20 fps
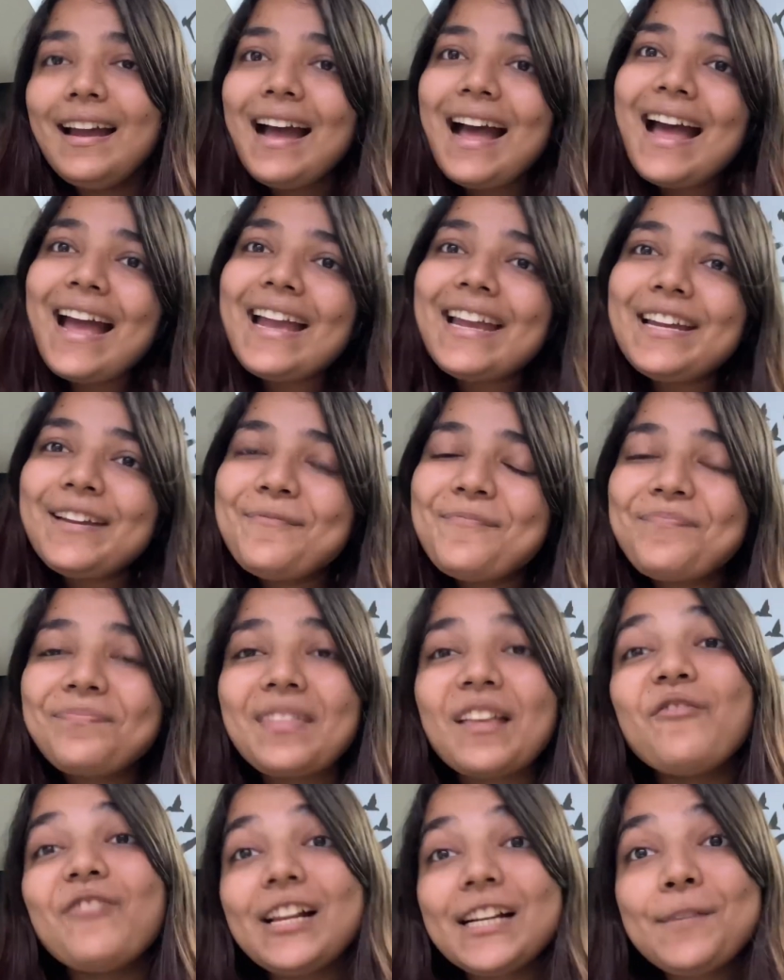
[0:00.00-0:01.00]
Hi,
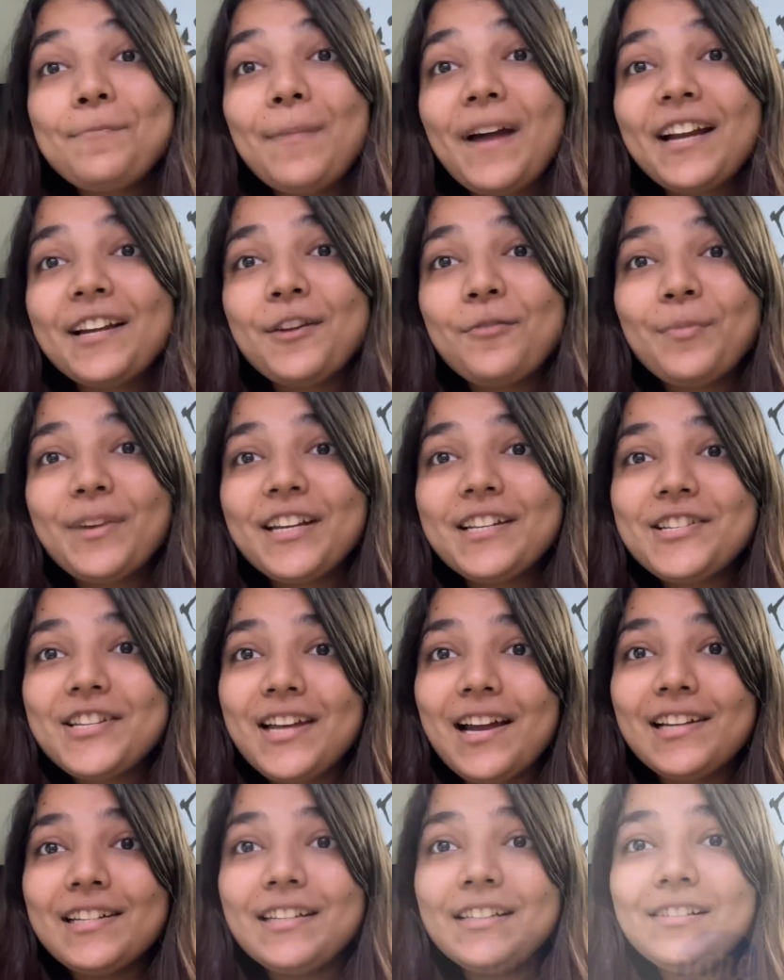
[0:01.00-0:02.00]
welcome back to my
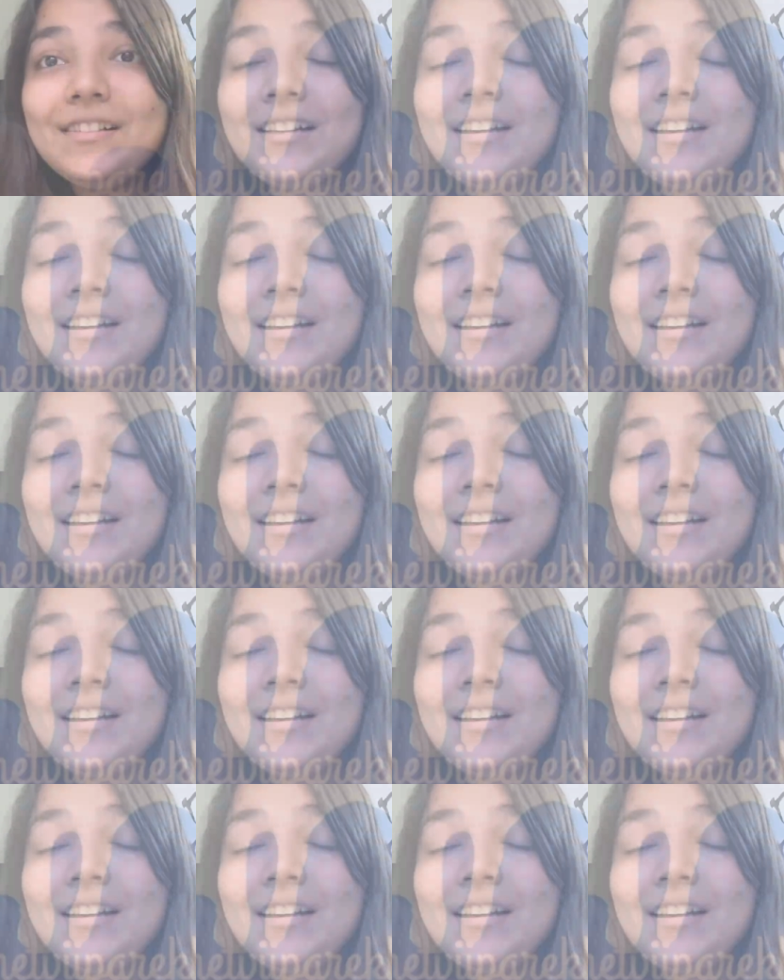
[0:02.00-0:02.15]
channel.